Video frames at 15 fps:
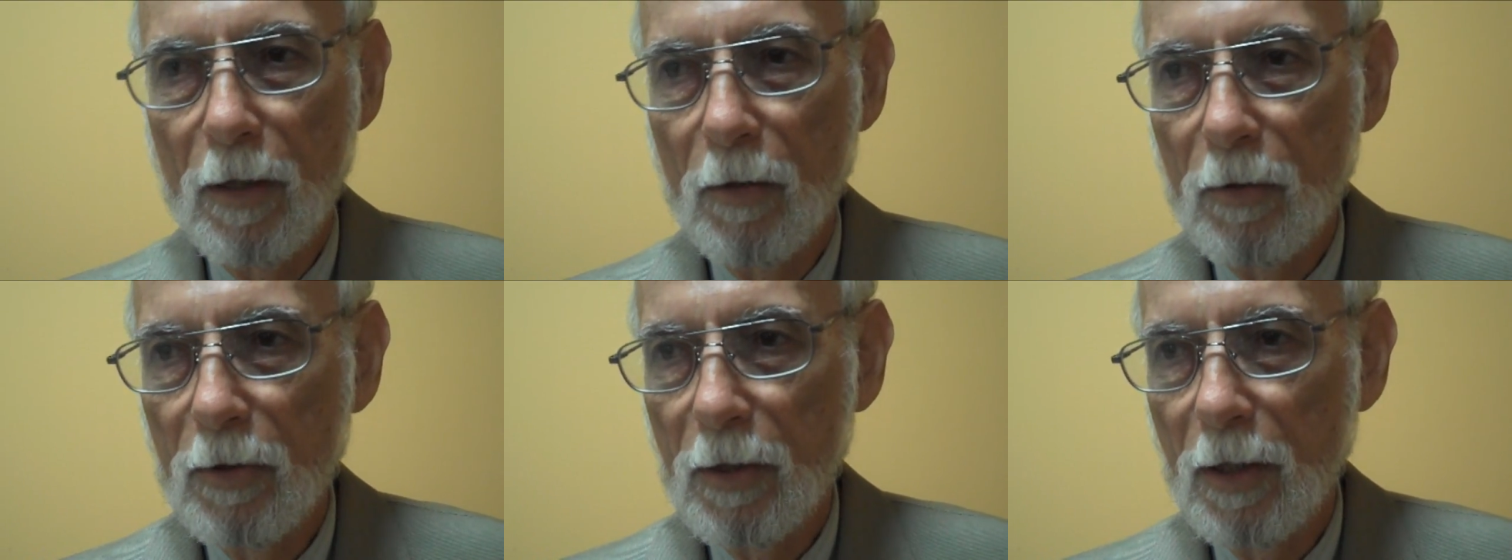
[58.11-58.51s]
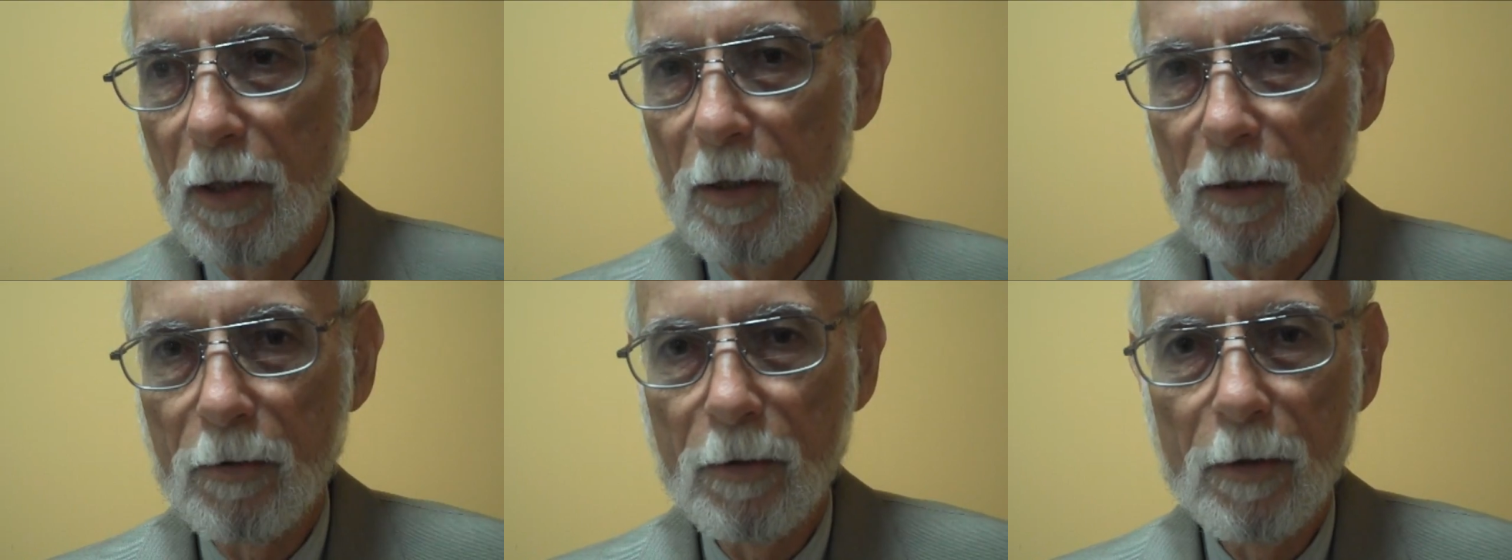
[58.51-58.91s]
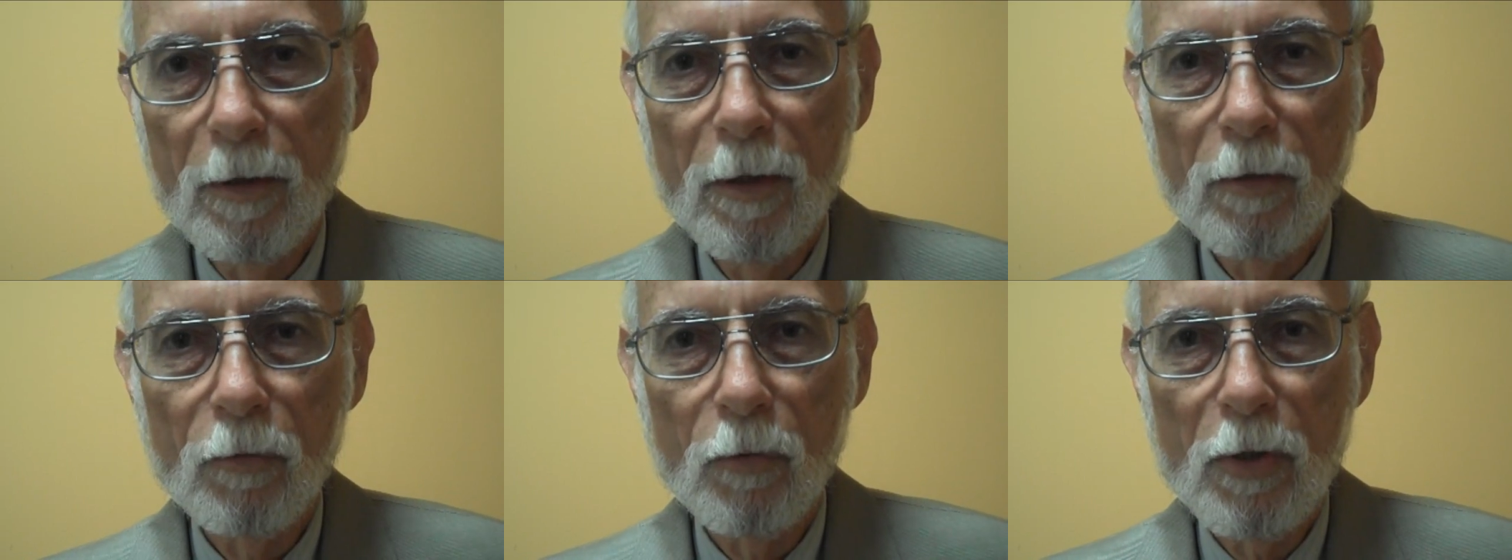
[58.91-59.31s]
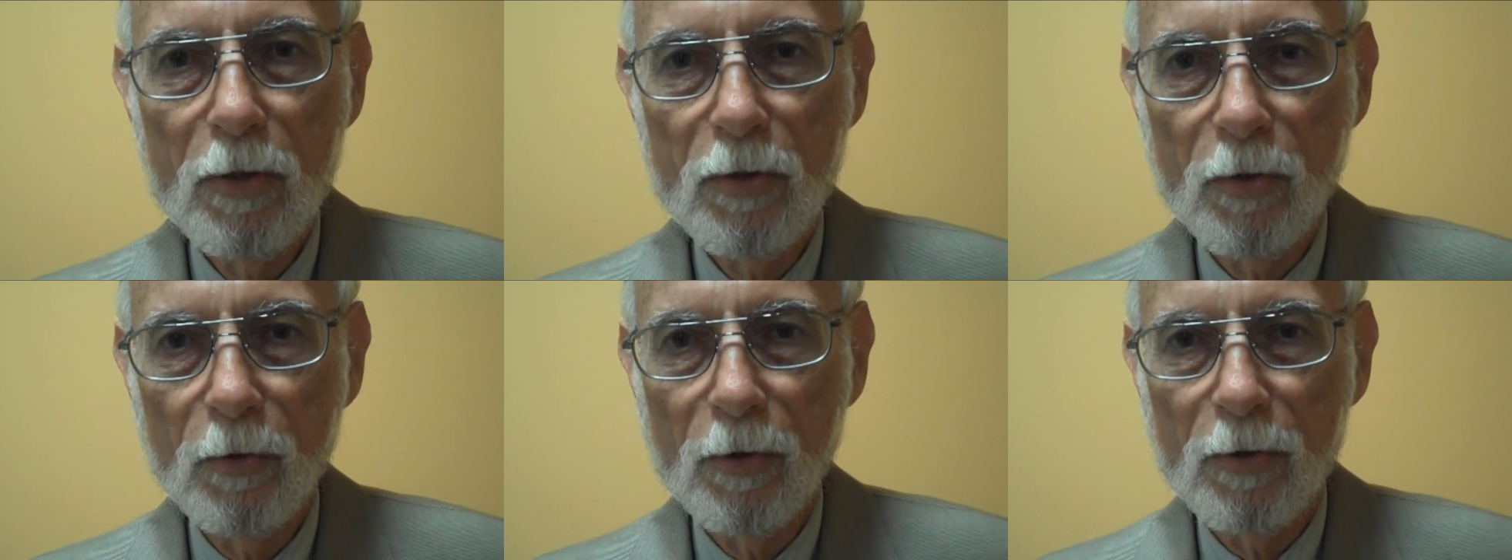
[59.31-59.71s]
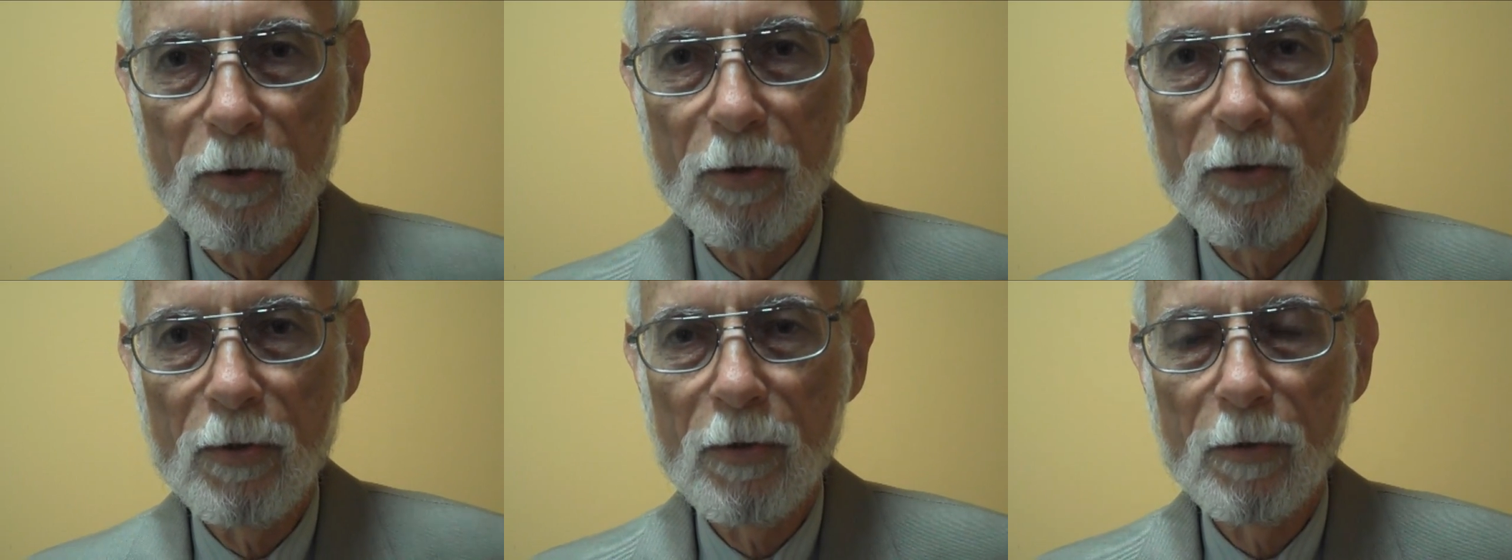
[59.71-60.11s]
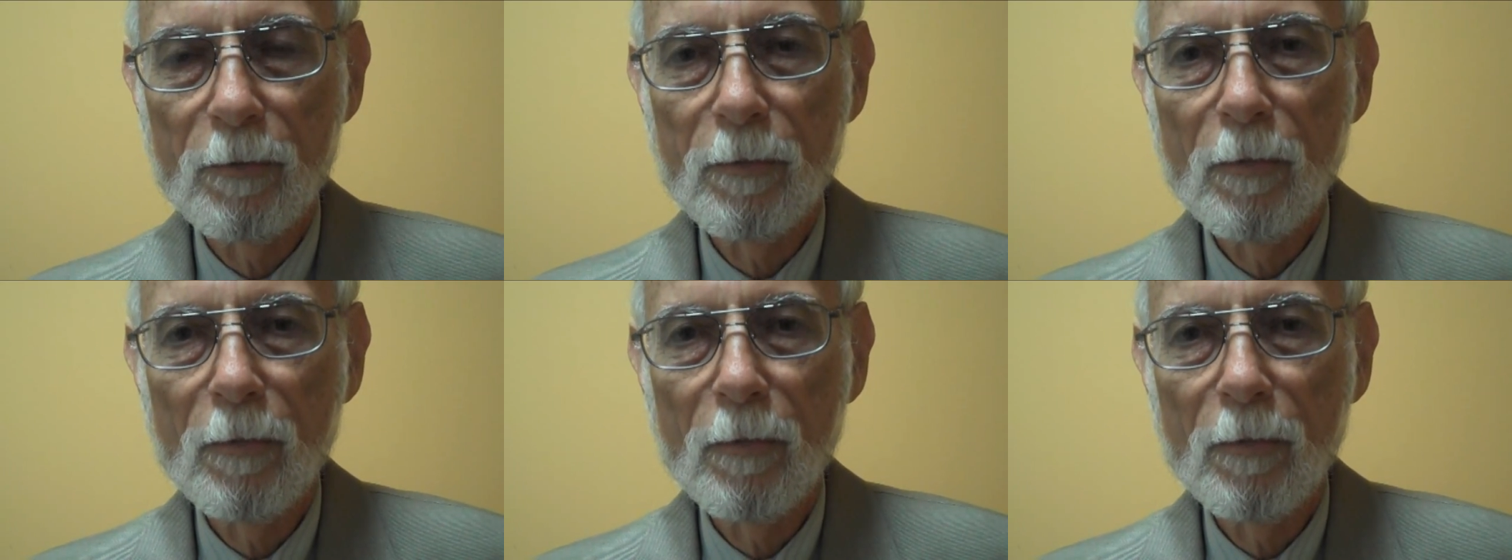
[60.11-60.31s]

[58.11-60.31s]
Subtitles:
health care resources